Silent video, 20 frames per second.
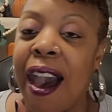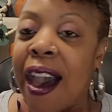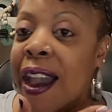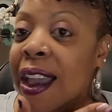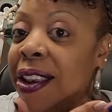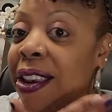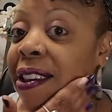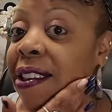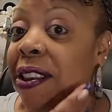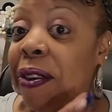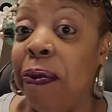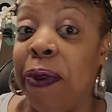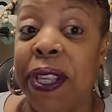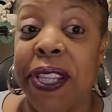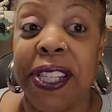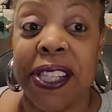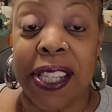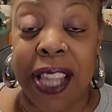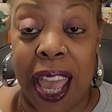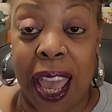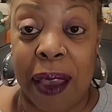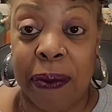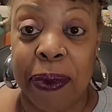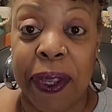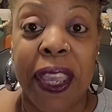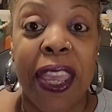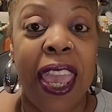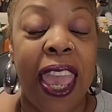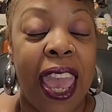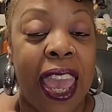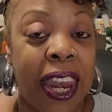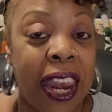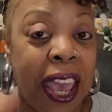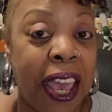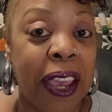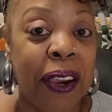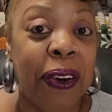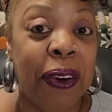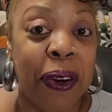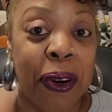I need to be slapped. And
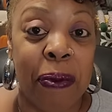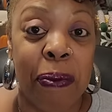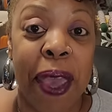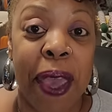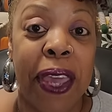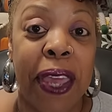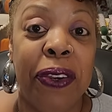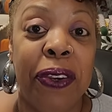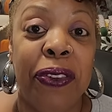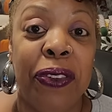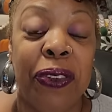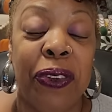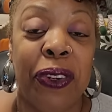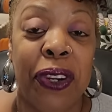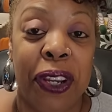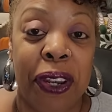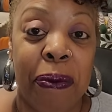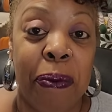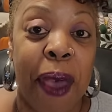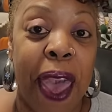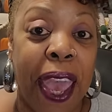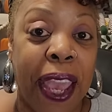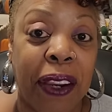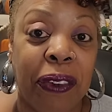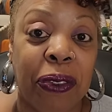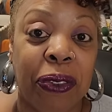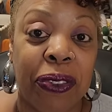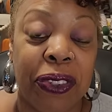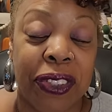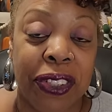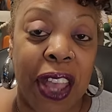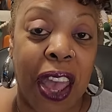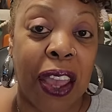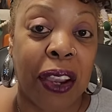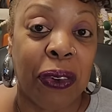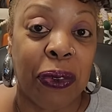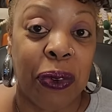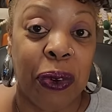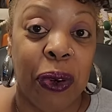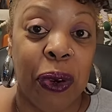I heard a manager in the back
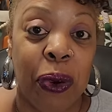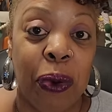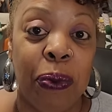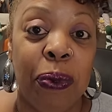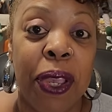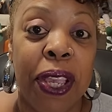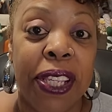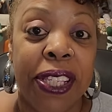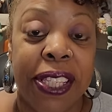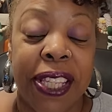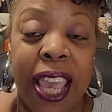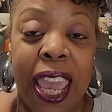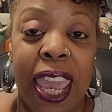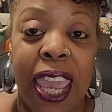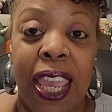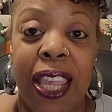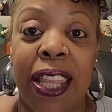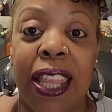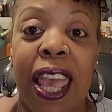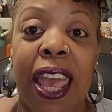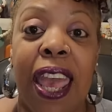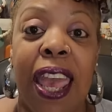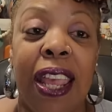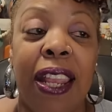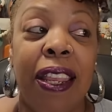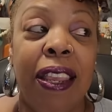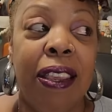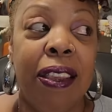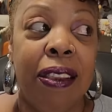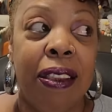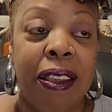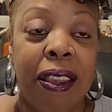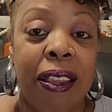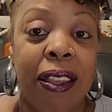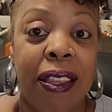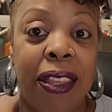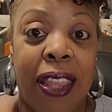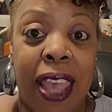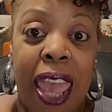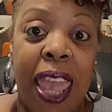stock room saying that
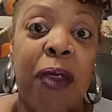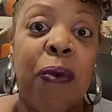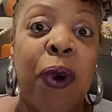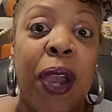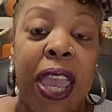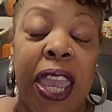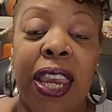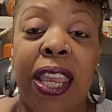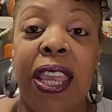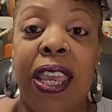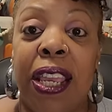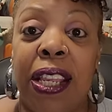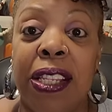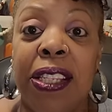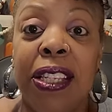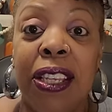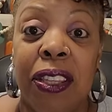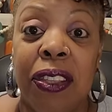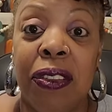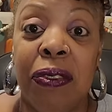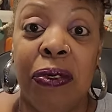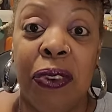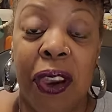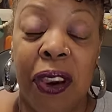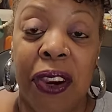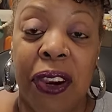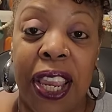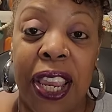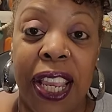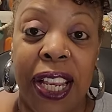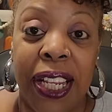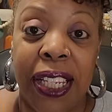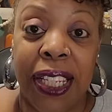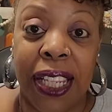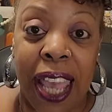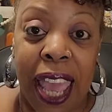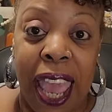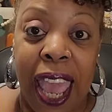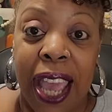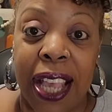they waited until the very
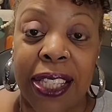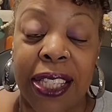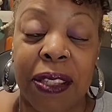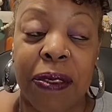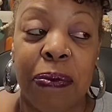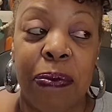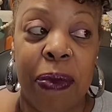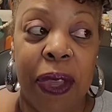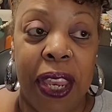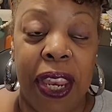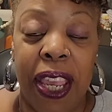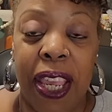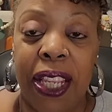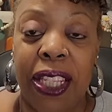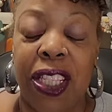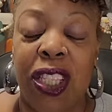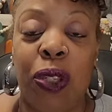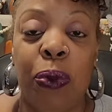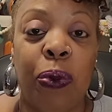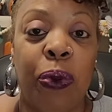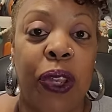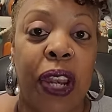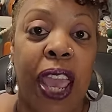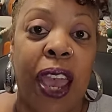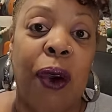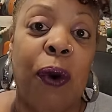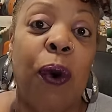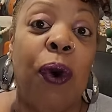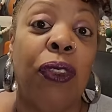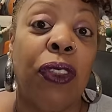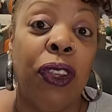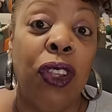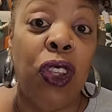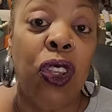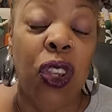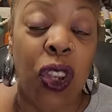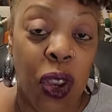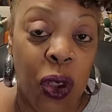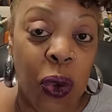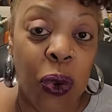last minute to put out all the
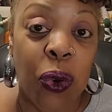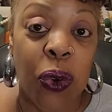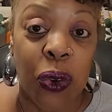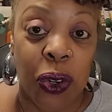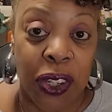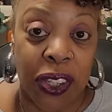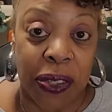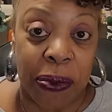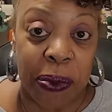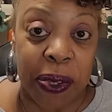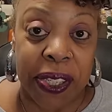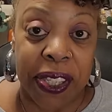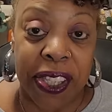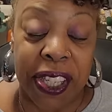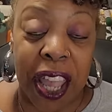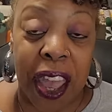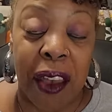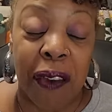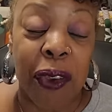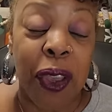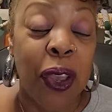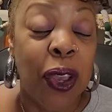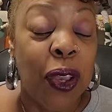new Christmas stuff.